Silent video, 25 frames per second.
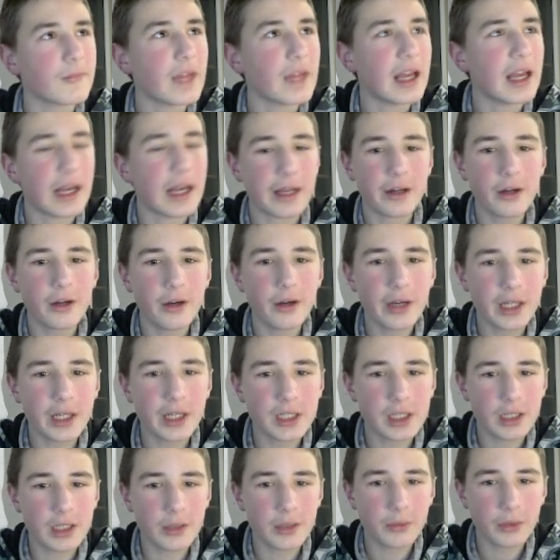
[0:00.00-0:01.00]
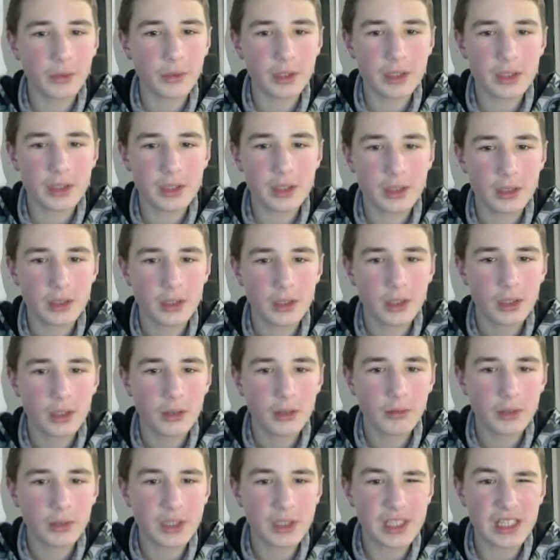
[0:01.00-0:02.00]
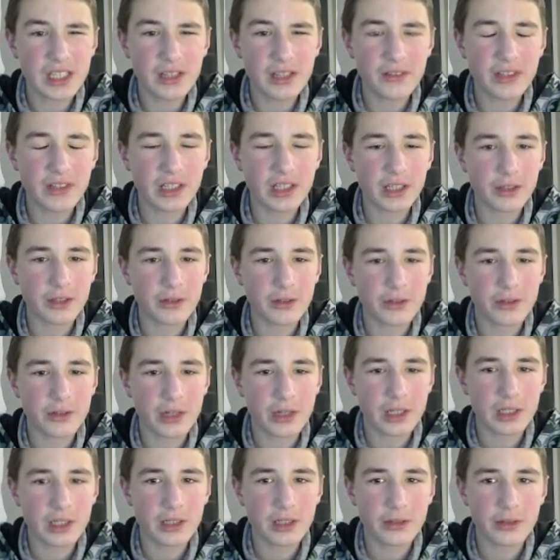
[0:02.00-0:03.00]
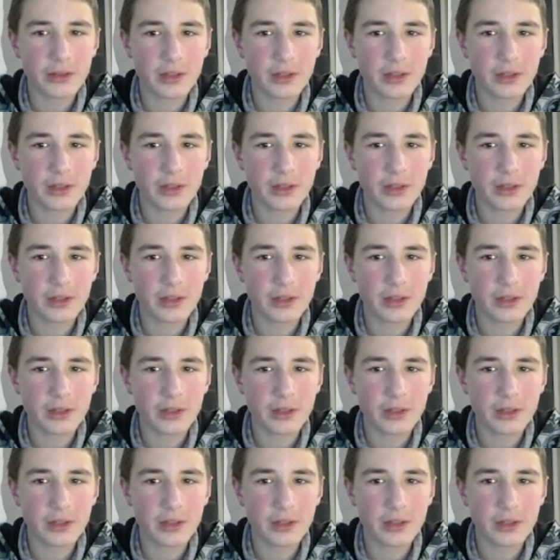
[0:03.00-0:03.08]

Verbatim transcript: I don't know actually what tier we got on train,